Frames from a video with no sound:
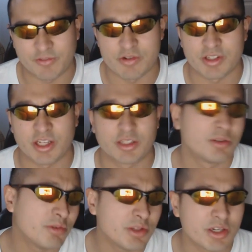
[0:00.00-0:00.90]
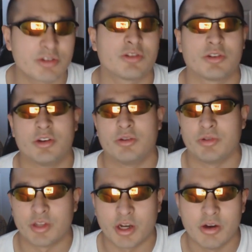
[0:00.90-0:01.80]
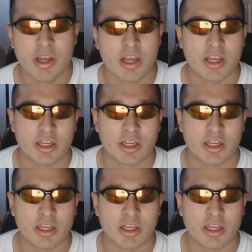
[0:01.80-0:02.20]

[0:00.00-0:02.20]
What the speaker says: at first like 2 years ago, you know?